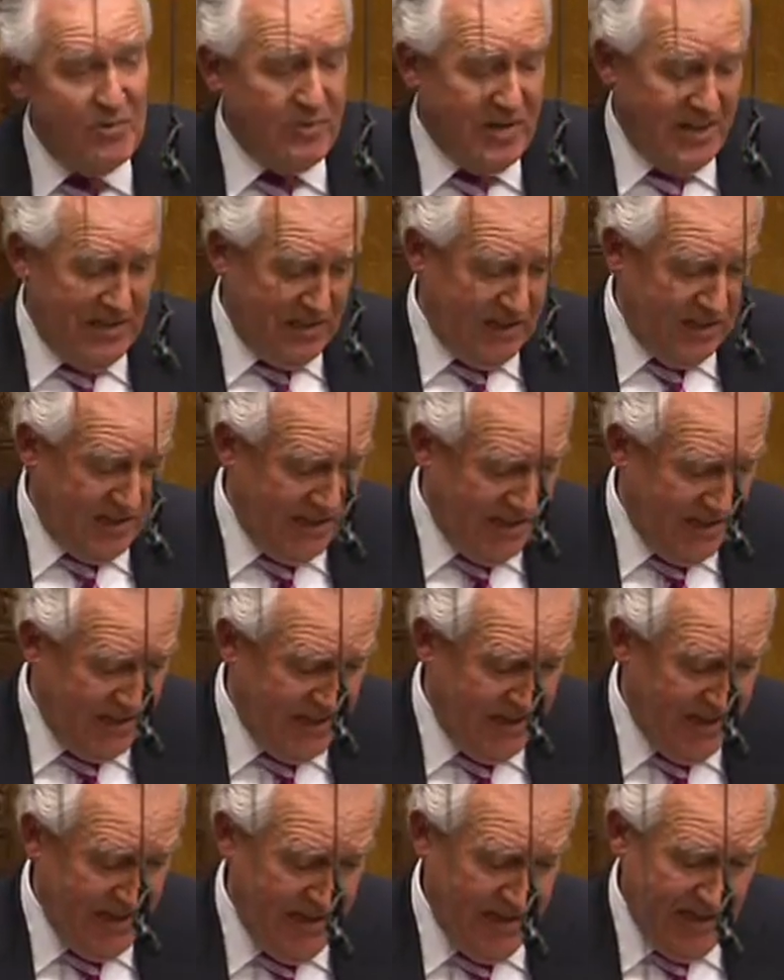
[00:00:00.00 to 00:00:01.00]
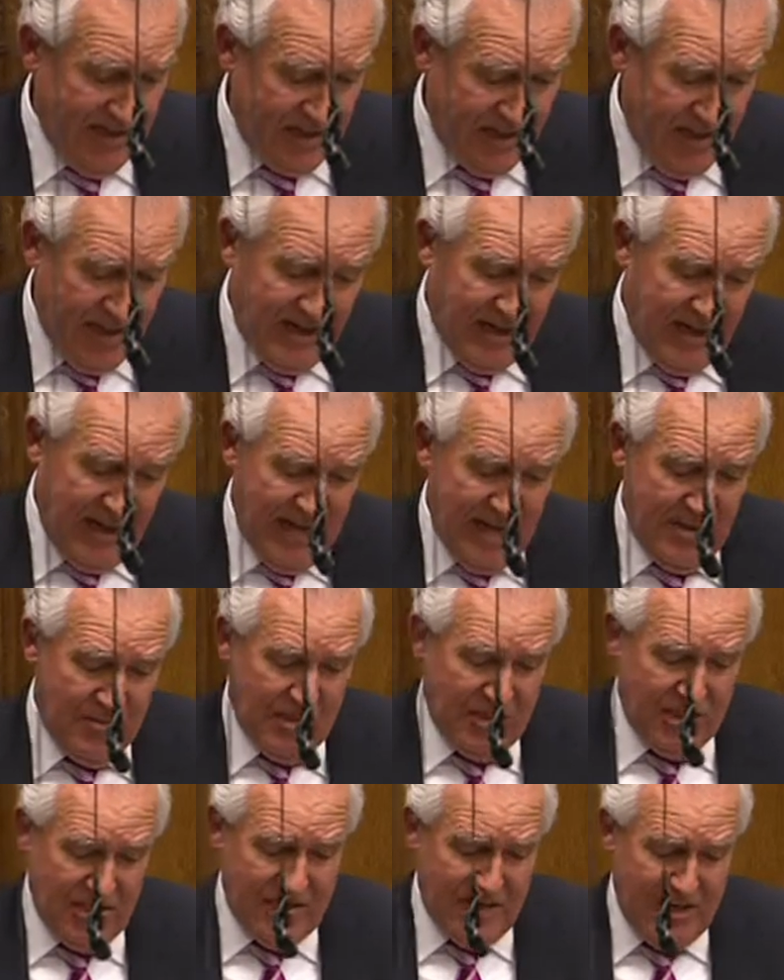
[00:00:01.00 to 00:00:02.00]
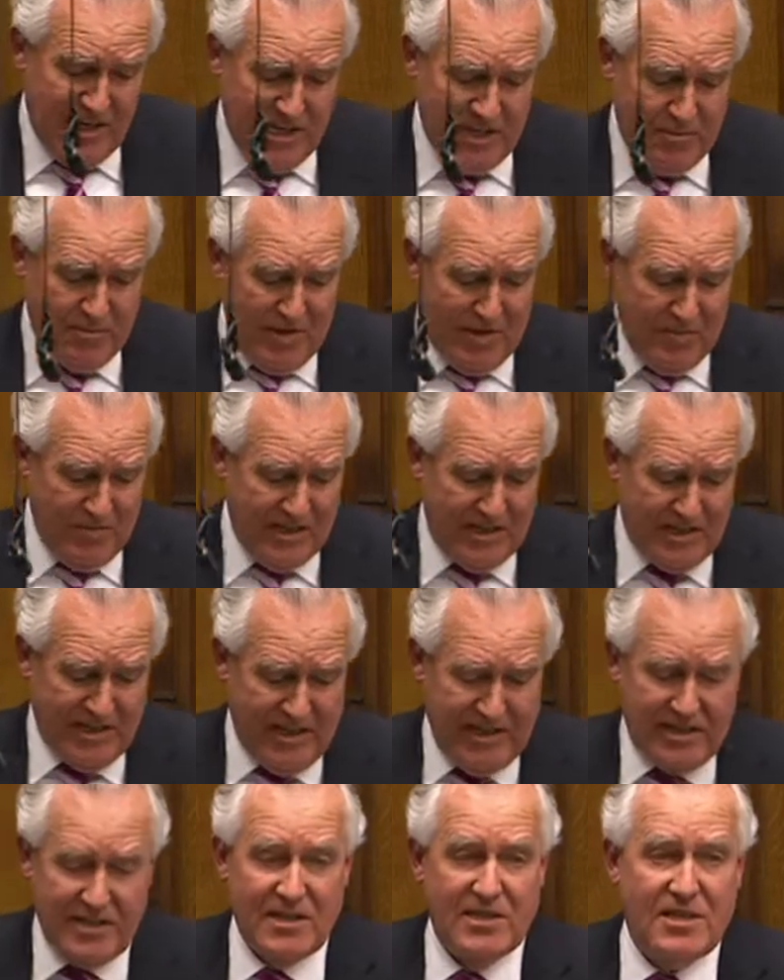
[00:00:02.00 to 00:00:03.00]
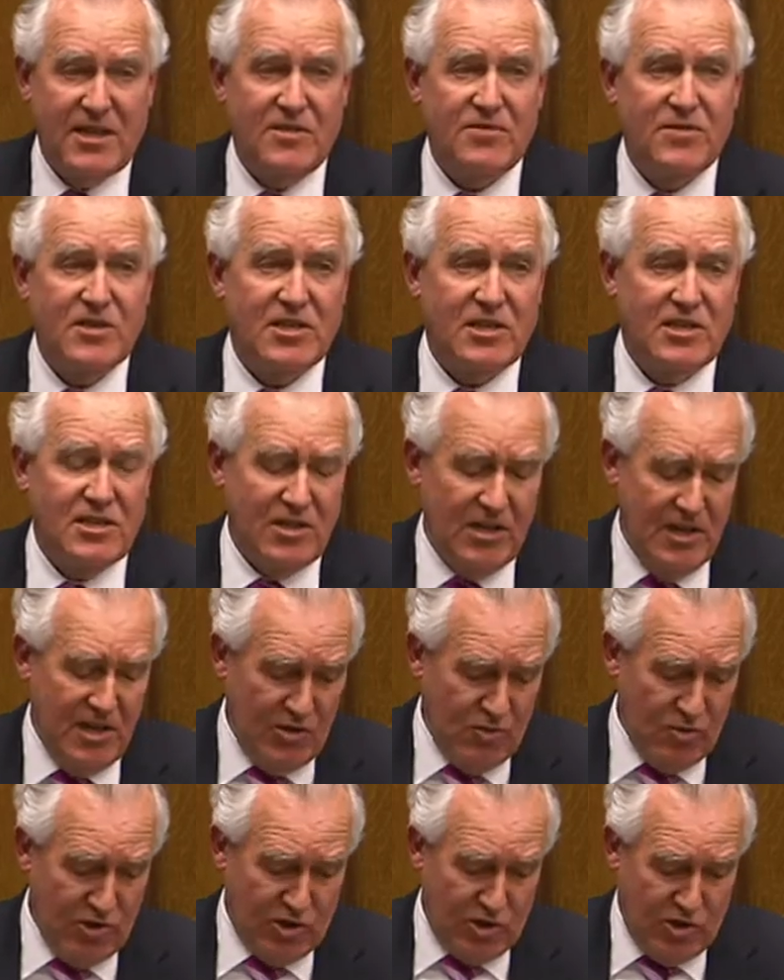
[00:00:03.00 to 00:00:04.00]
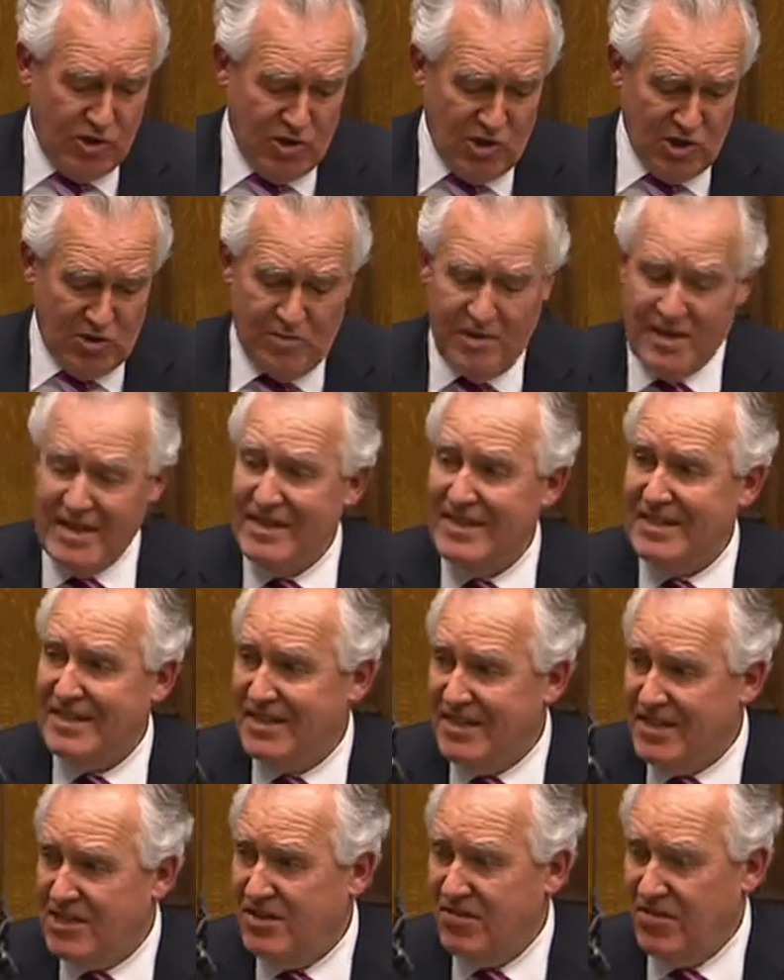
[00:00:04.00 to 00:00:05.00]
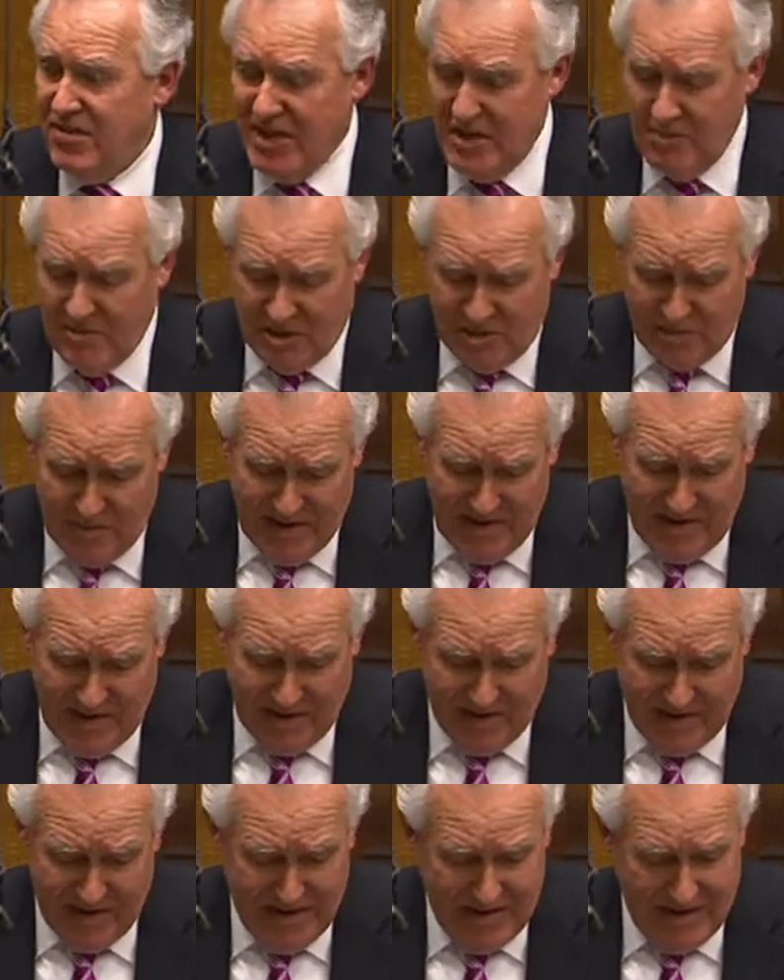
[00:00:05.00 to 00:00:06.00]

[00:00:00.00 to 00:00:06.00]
big deceit is their claim that today's public sector deficit was caused by excessive Labour spending.